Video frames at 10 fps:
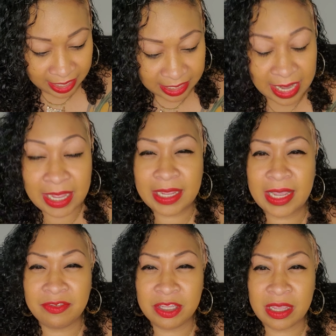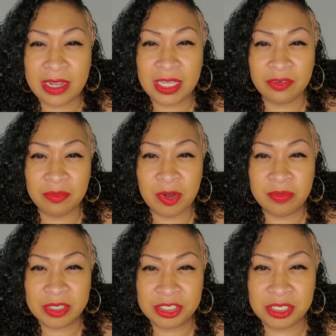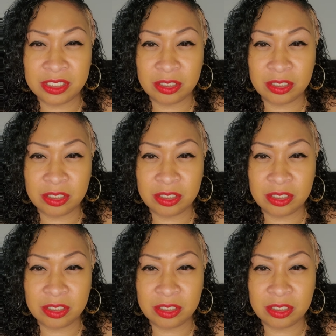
now at every any given moment she could